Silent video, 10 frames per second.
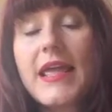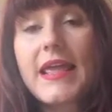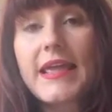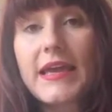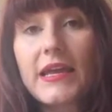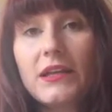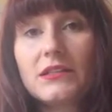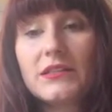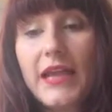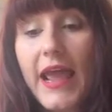
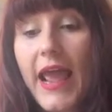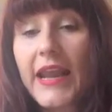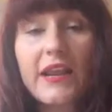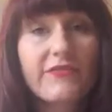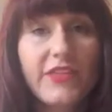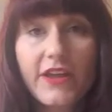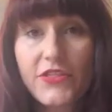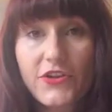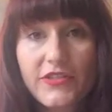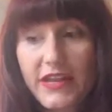and any of the
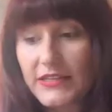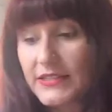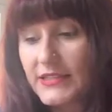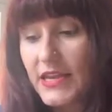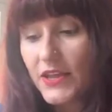other things.